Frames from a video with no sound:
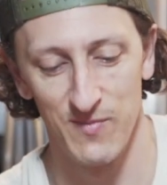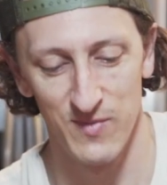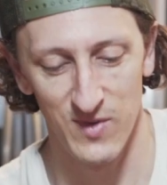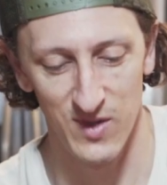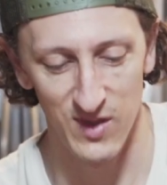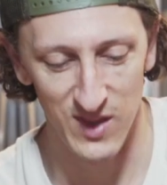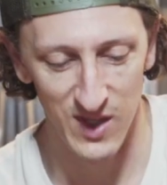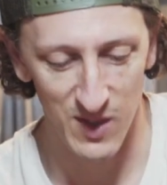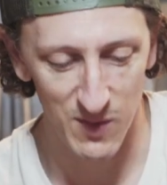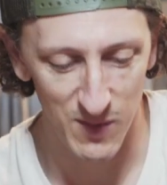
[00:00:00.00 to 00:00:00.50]

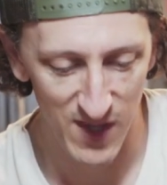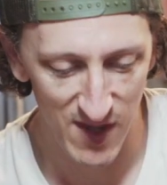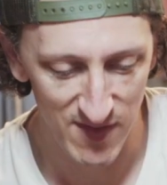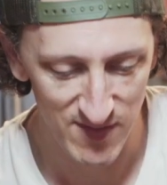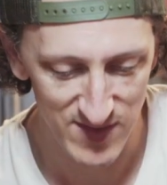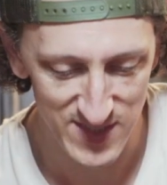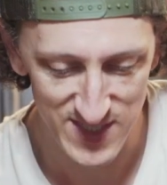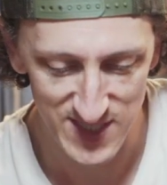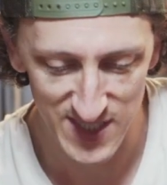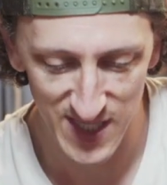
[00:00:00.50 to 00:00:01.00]
Good thing we have
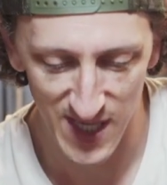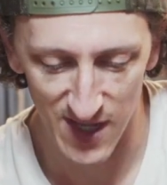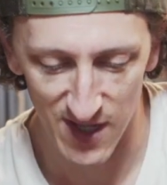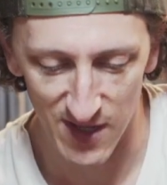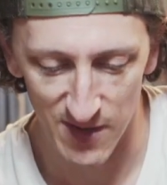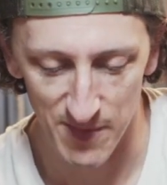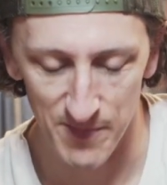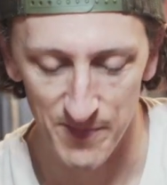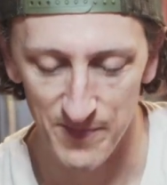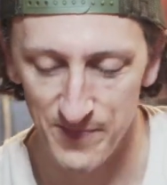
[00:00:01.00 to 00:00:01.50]
a
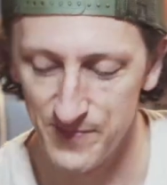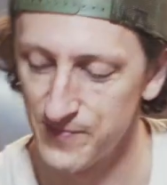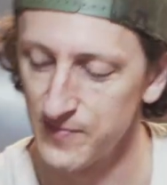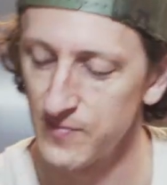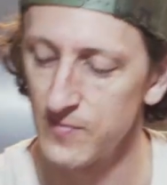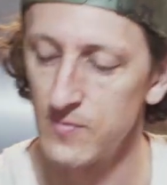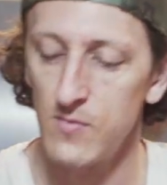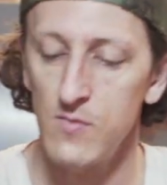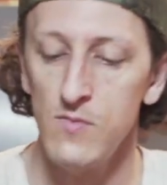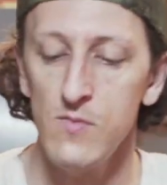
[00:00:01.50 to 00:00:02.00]
scale.
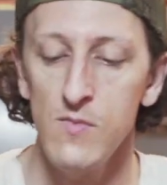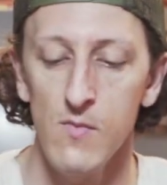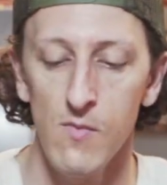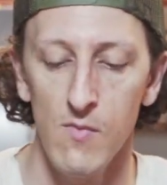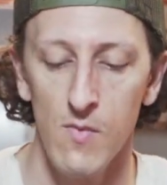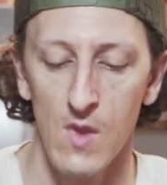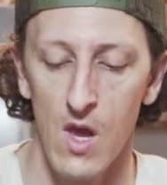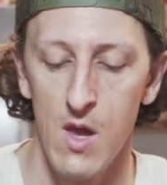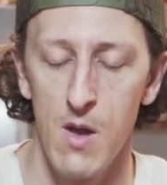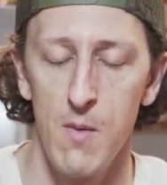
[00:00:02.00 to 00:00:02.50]

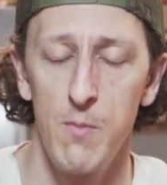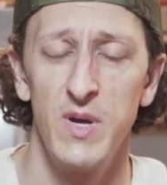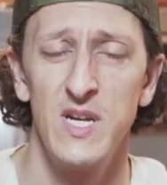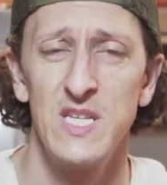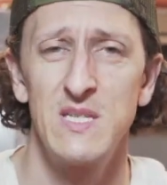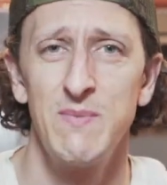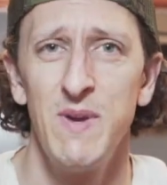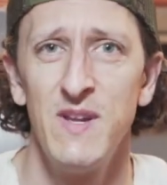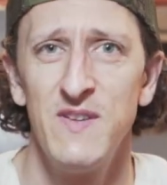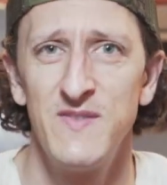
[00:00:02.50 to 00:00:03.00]
But
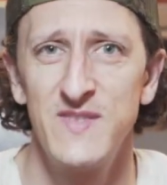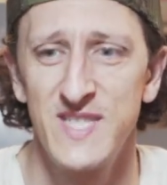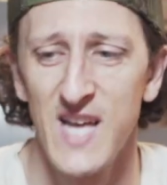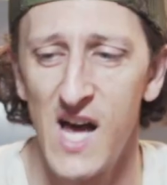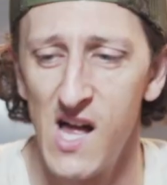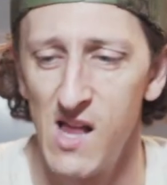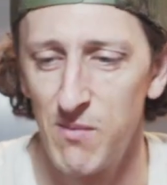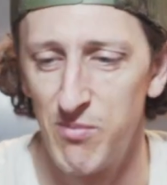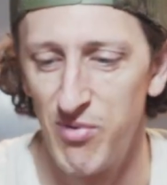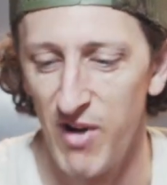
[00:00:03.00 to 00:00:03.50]
it's made of
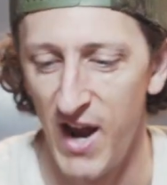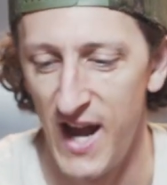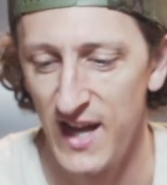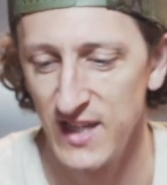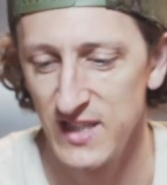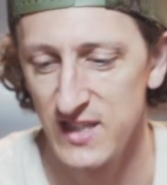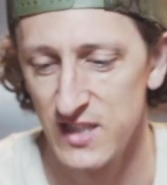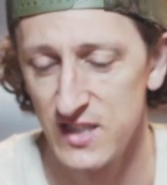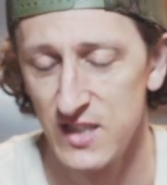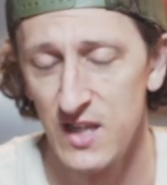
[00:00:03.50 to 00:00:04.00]
solid
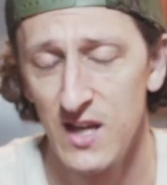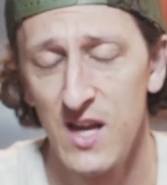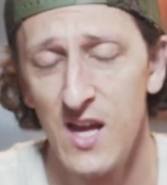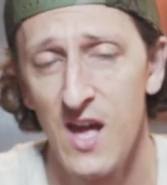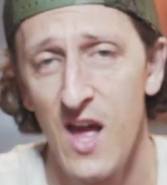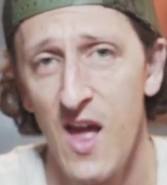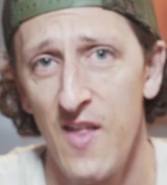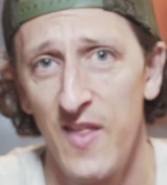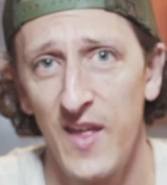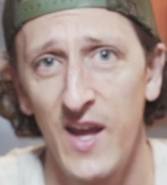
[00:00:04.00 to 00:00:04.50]
brass.
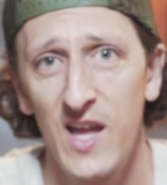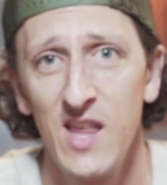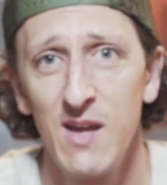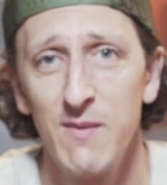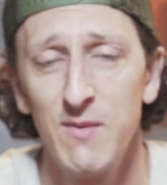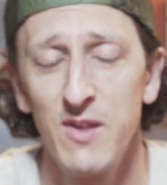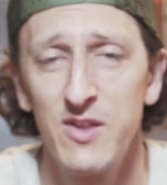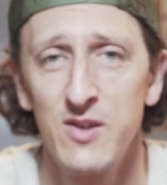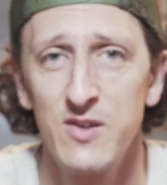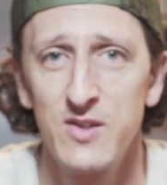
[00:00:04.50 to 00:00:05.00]
They
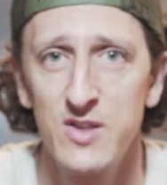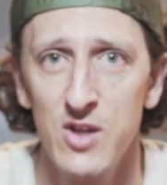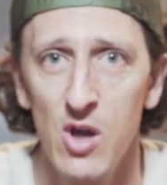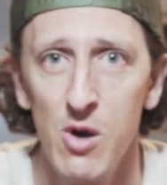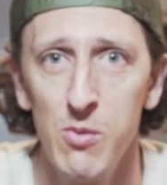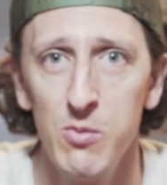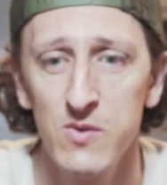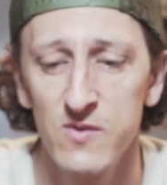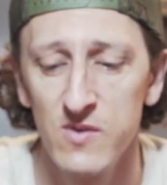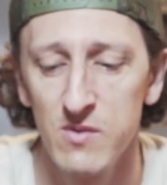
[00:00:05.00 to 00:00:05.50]
claim that there's
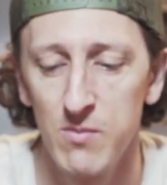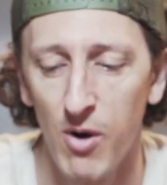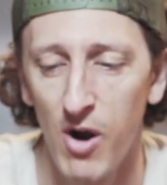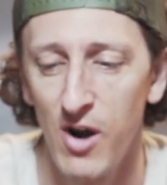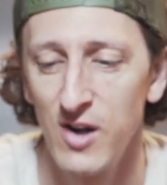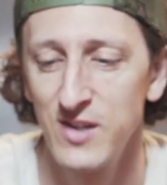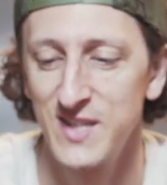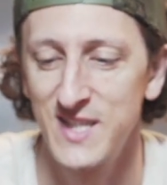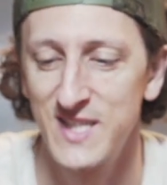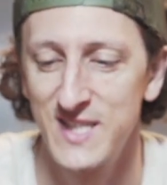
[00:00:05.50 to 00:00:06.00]
no moving
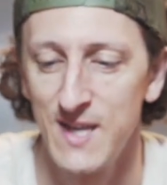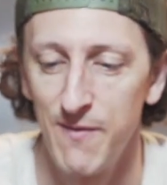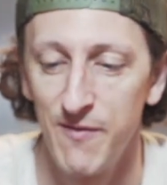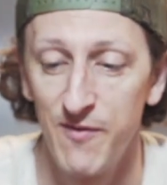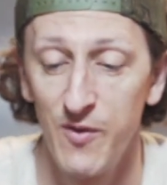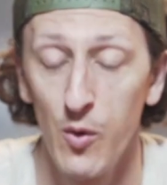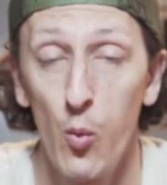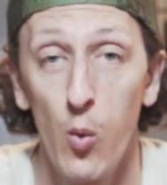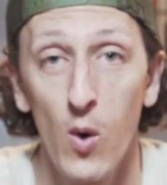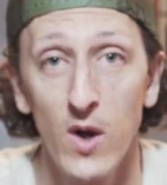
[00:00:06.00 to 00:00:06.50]
parts except
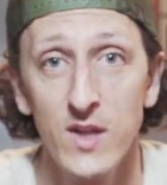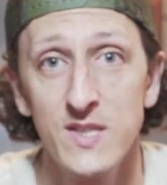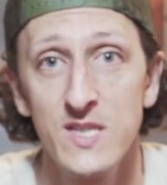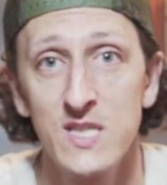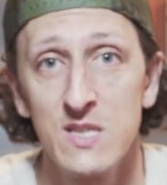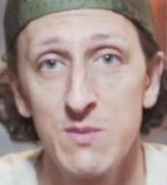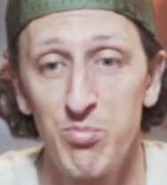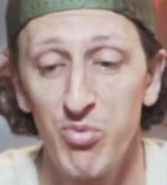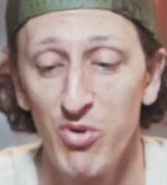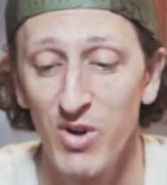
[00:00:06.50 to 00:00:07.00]
for one
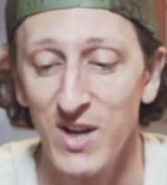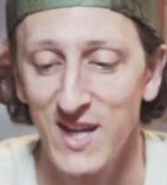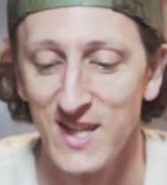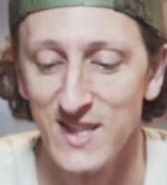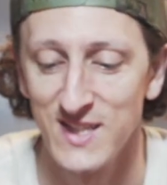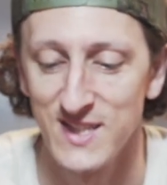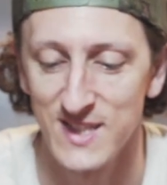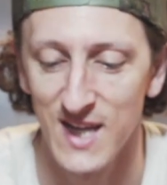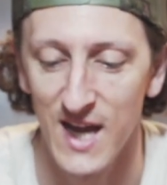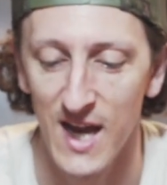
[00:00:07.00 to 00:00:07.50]
spring
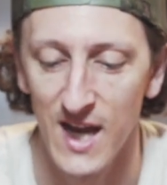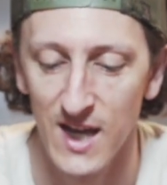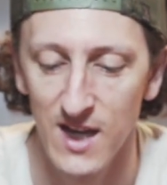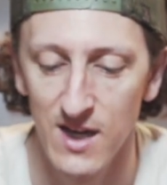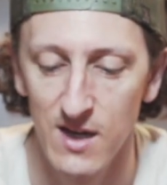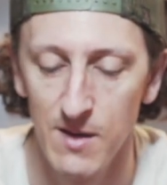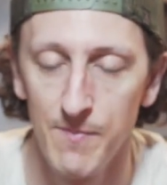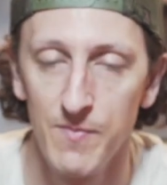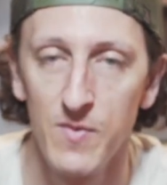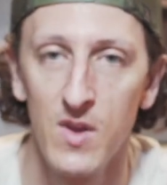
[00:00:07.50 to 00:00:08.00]

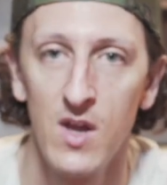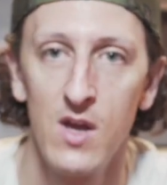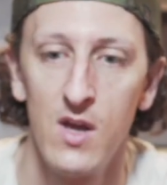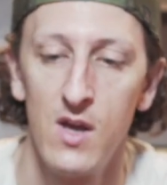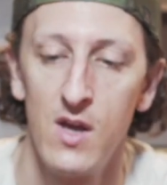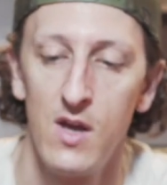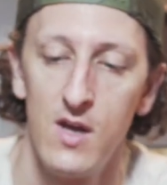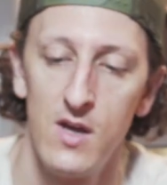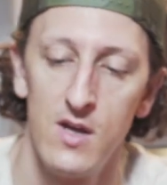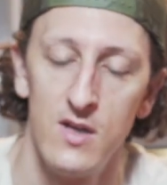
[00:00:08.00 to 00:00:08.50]
inside.
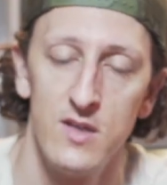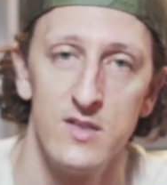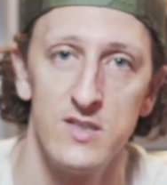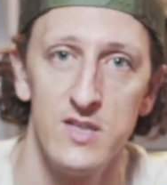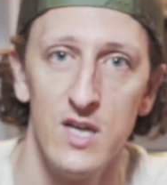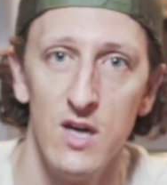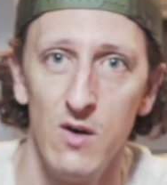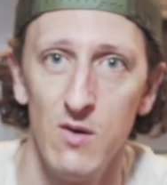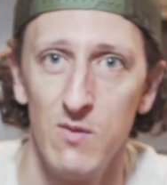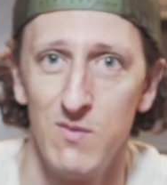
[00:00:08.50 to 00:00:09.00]

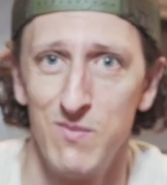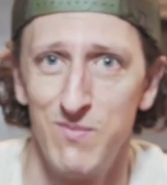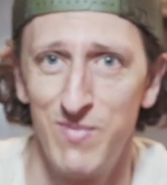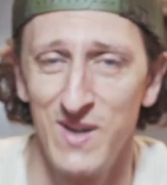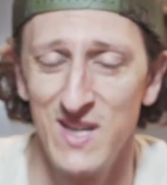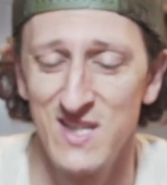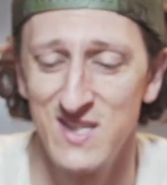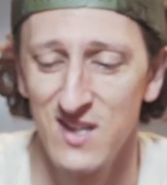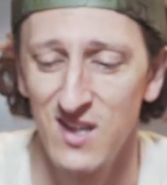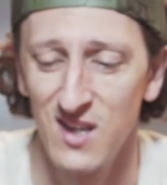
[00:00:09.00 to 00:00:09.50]
So
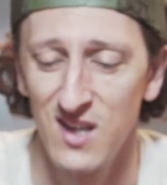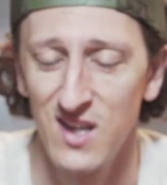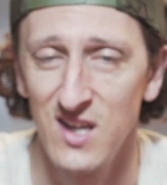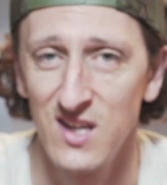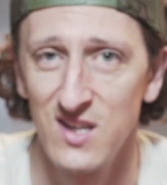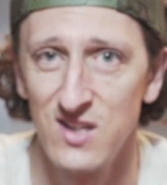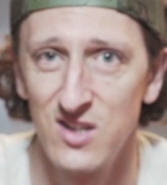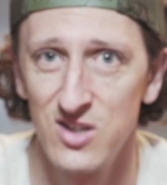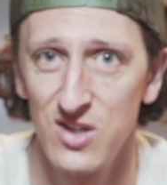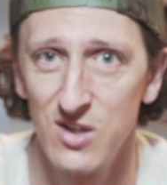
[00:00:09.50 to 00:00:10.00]
basically
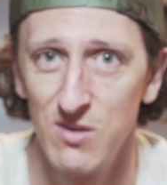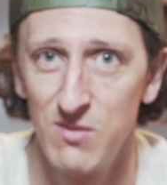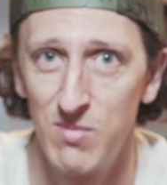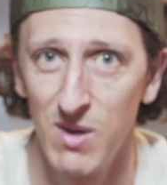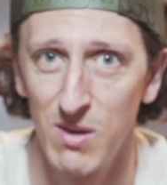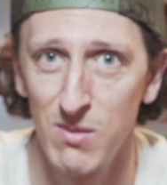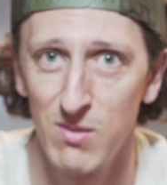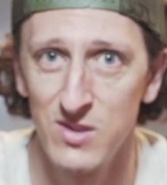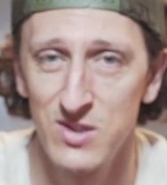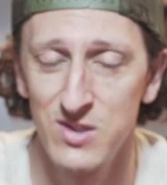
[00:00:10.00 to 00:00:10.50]
it should be
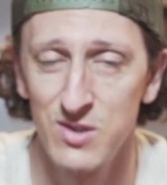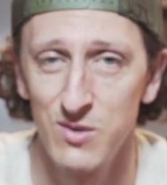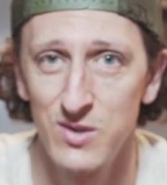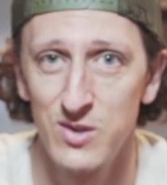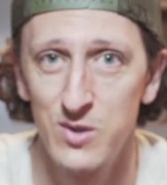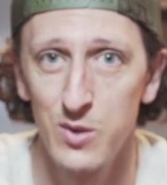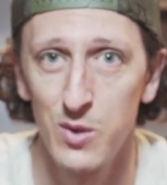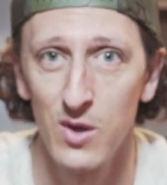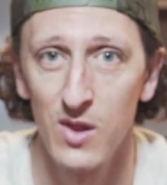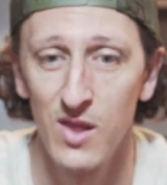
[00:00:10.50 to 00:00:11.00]
able to
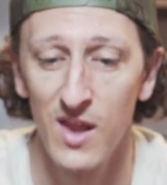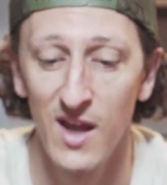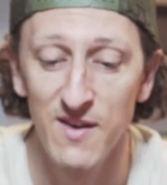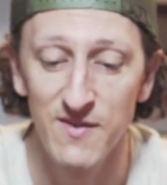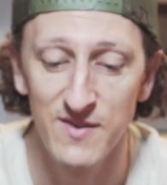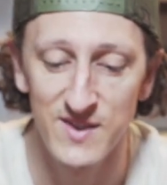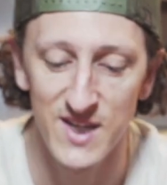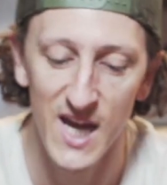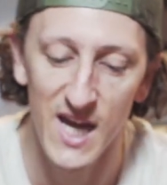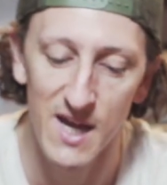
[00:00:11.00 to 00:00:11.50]
endure a
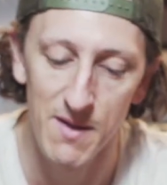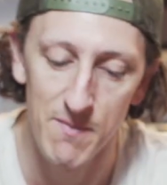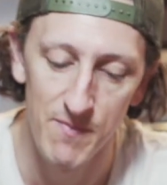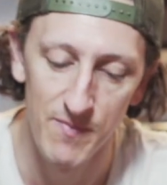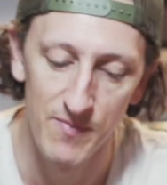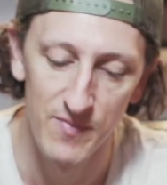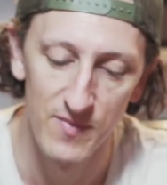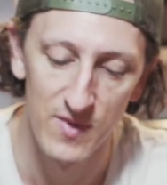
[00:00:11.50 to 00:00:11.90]
lifetime.